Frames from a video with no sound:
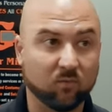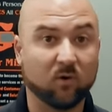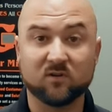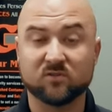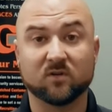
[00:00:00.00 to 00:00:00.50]

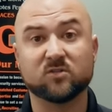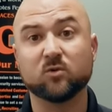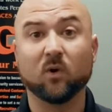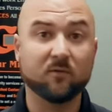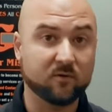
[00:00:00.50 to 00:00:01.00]
We're also on
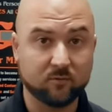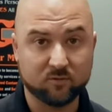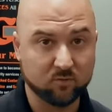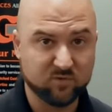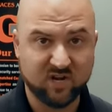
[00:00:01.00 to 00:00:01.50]
2 other
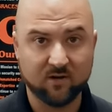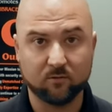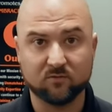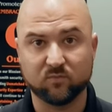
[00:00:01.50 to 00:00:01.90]
YouTube channels.